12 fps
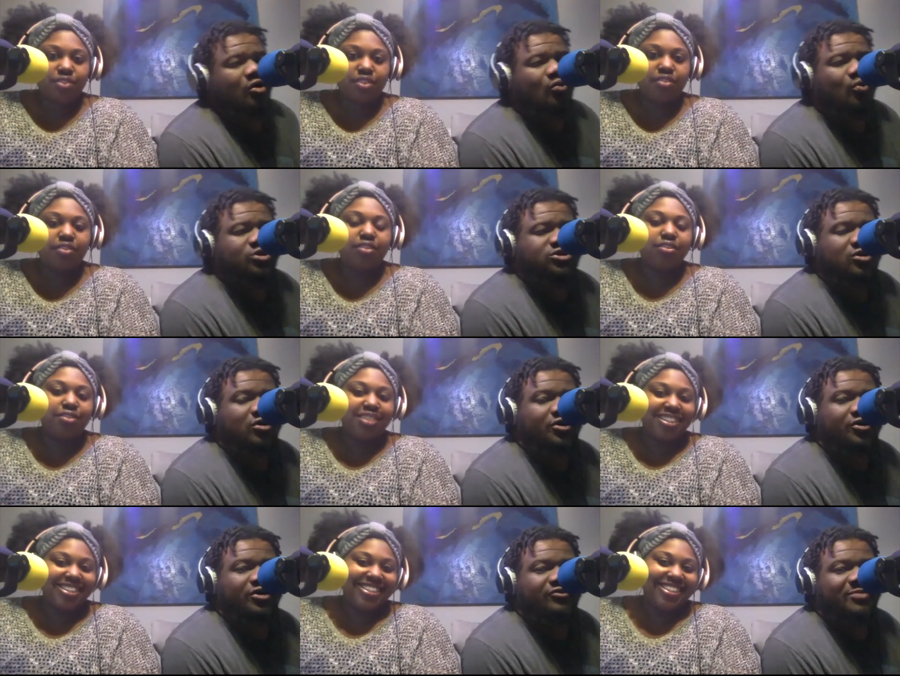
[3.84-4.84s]
Speaker 1: What's going
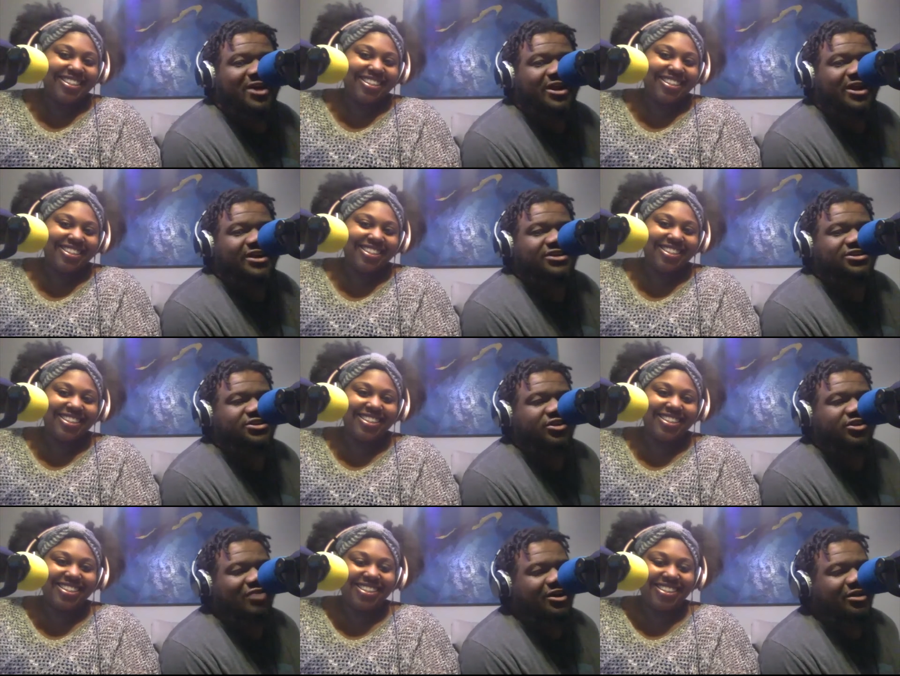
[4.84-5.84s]
on, everybody? This is the
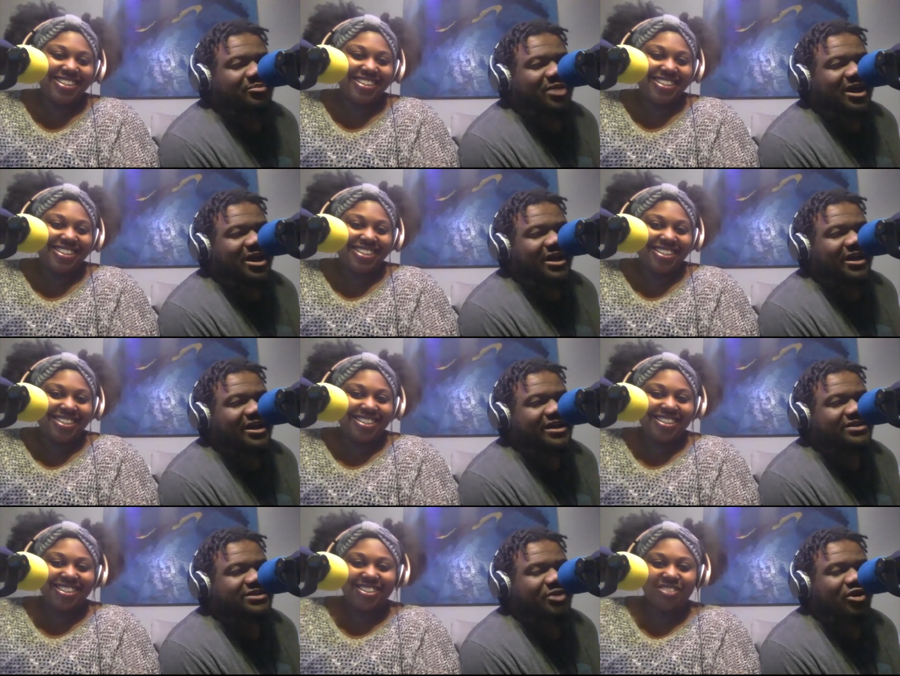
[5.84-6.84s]
Ground Up
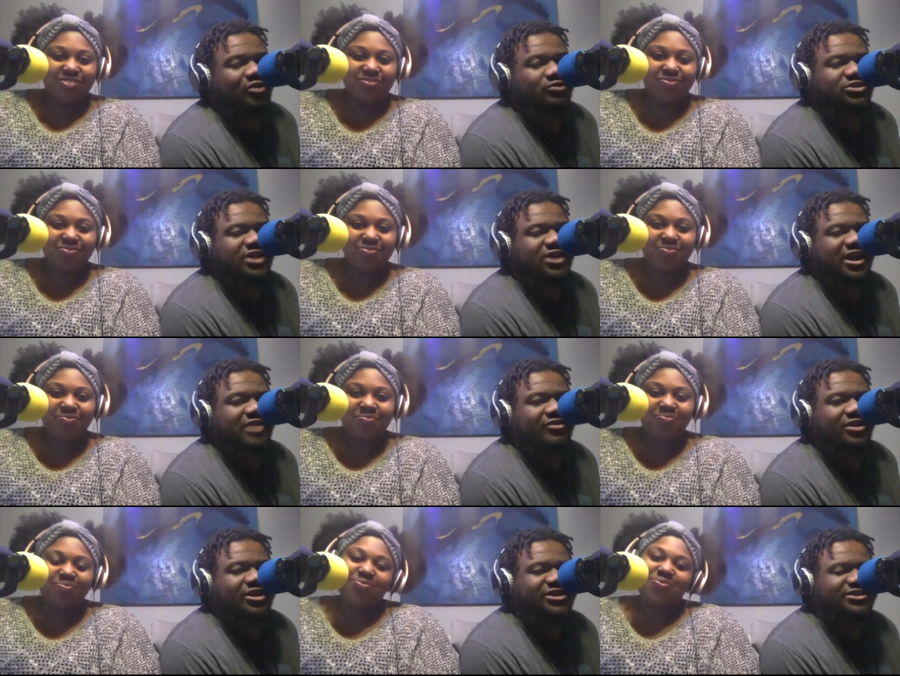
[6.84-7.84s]
Podcast. I'm your host, Aaron,
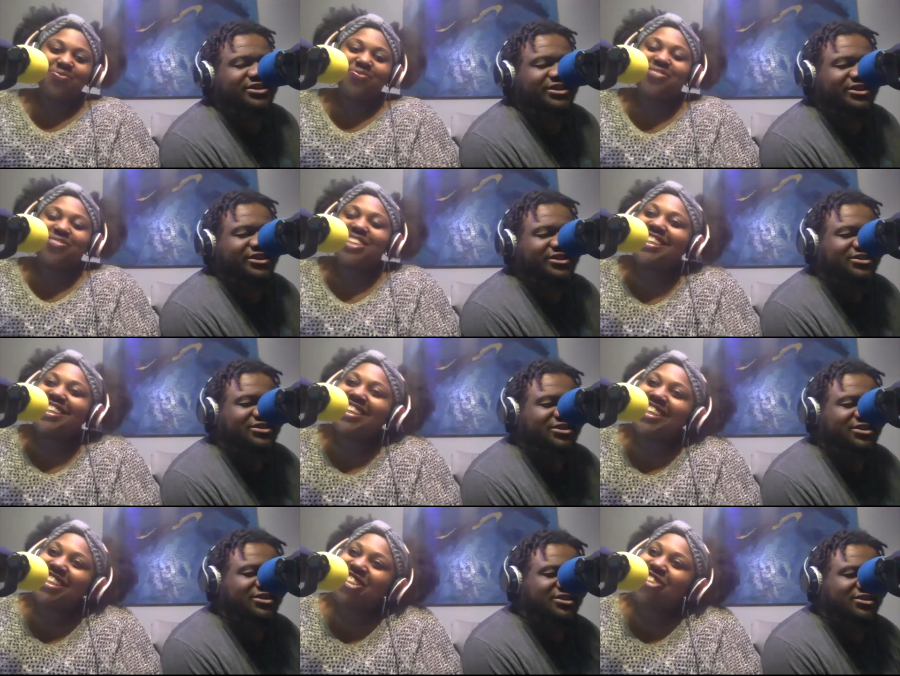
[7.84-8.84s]
and this is
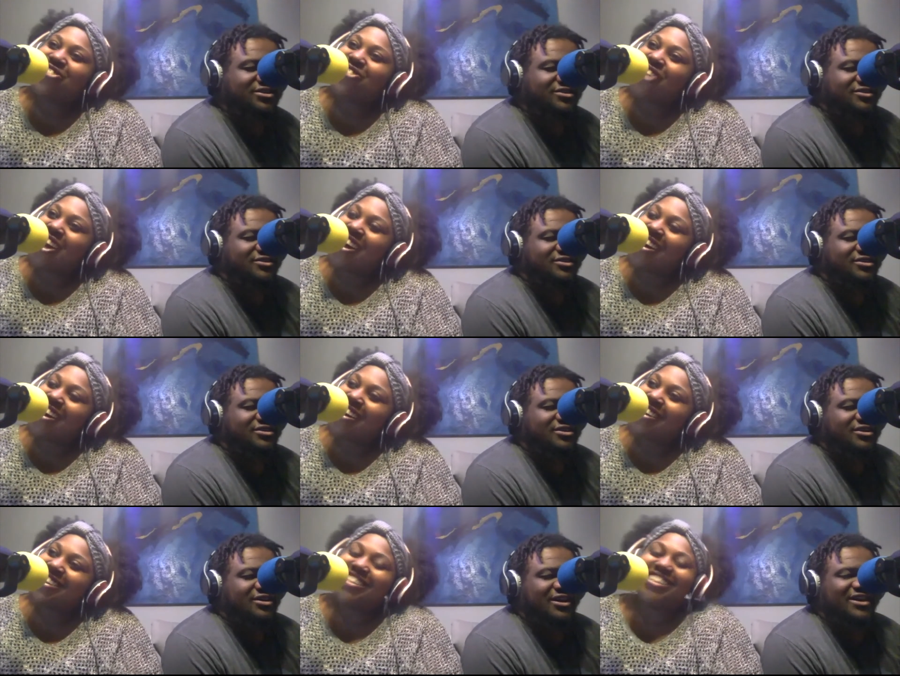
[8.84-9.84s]
Speaker 2: Keisha
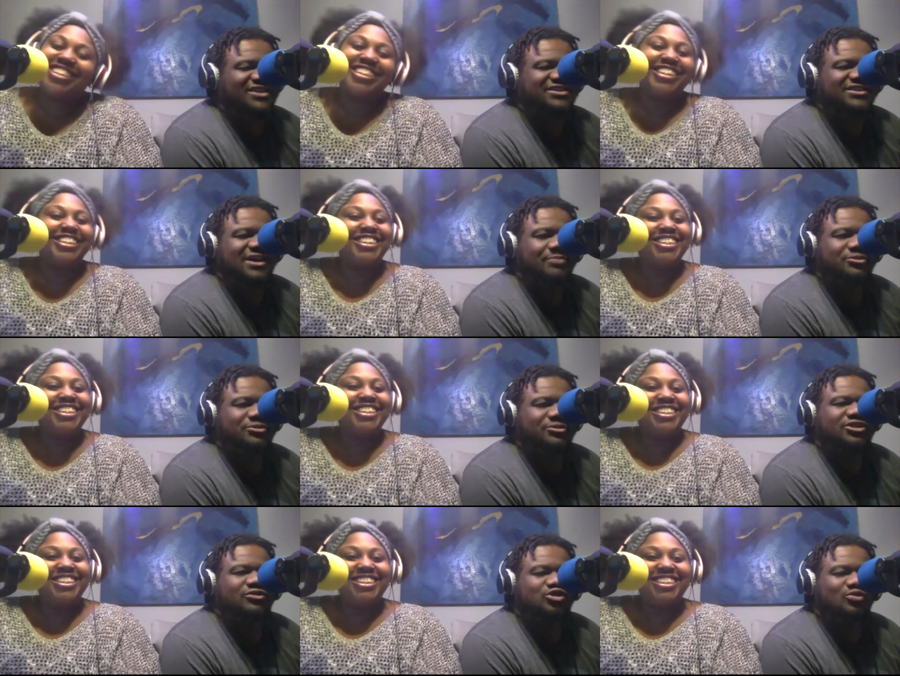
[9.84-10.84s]
Rock.
Speaker 1: And this is
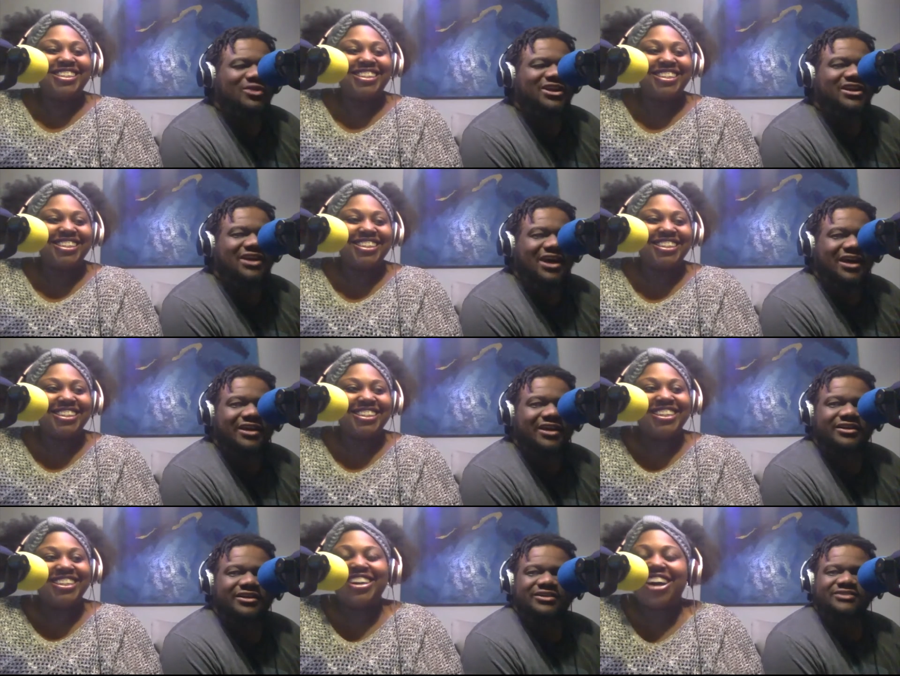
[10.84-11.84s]
episode 29.
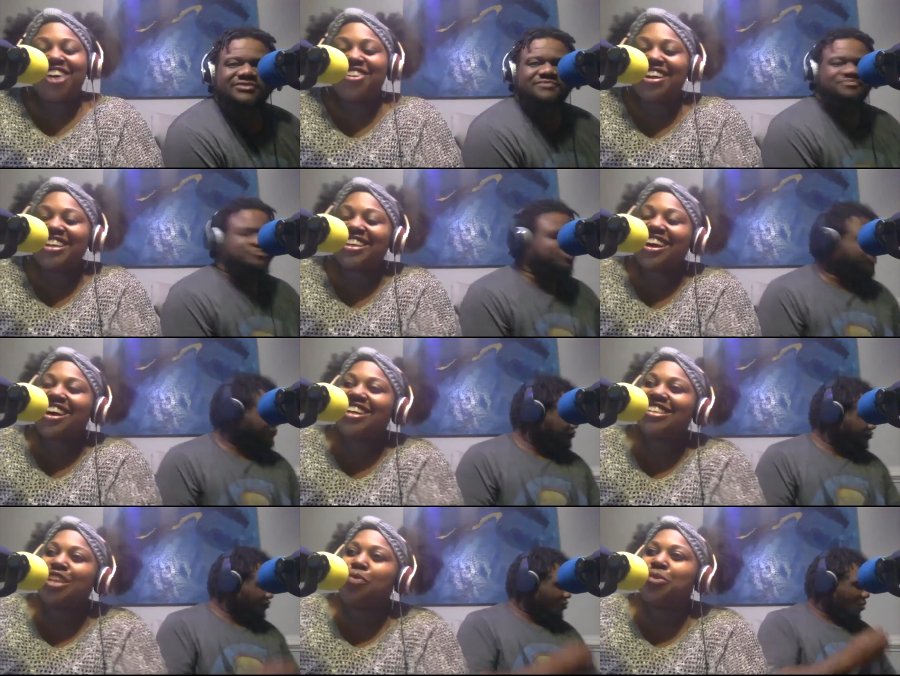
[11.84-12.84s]
Speaker 2: All right,
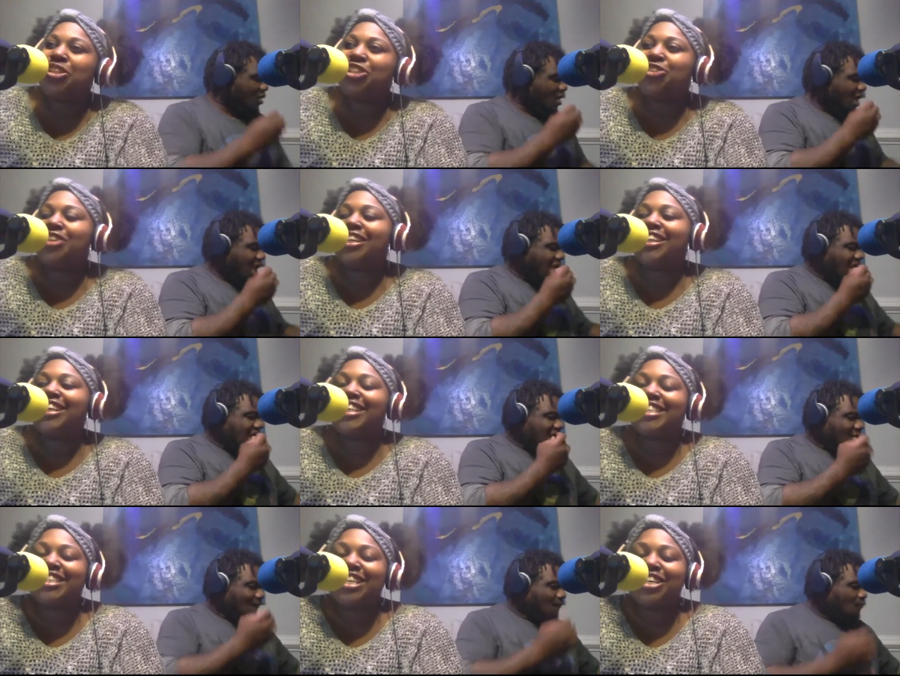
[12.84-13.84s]
guys, I want you to
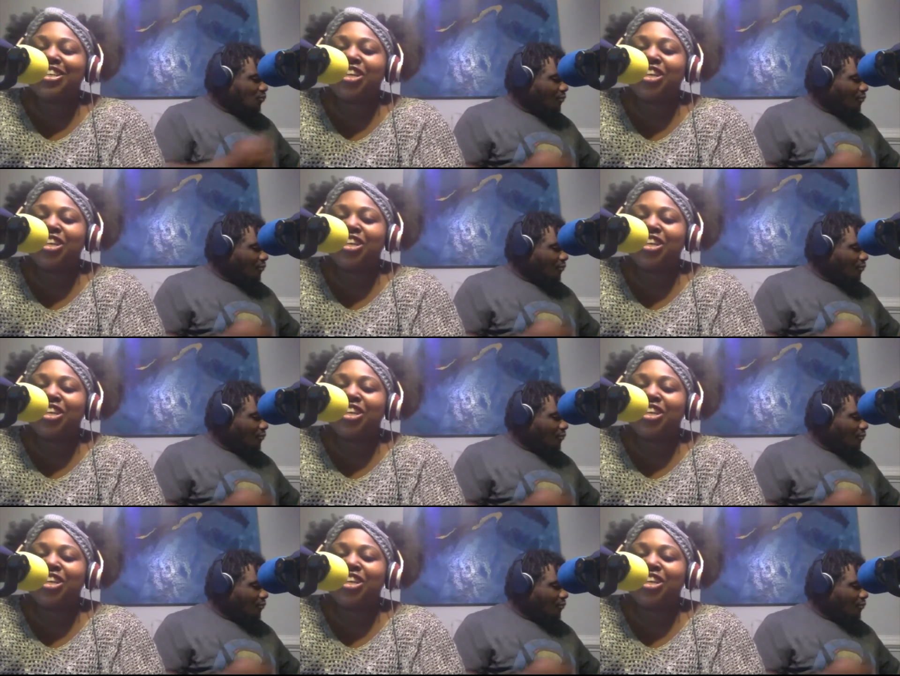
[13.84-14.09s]
listen,